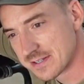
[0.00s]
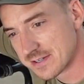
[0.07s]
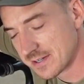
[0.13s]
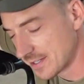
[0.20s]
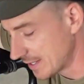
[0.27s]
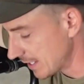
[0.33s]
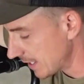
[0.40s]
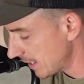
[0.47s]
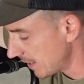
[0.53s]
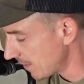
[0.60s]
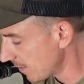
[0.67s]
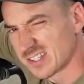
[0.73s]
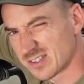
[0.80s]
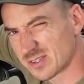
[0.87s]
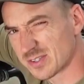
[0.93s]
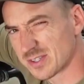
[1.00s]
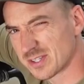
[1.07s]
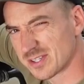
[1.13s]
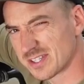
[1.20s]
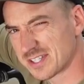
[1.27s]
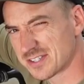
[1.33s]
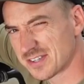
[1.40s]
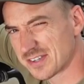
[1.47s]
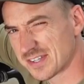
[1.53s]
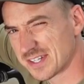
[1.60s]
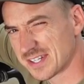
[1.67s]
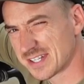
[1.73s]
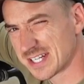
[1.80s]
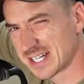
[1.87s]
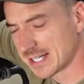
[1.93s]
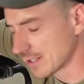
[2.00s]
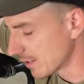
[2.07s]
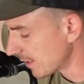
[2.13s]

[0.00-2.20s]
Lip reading: on the idle. So it's a little interesting to dial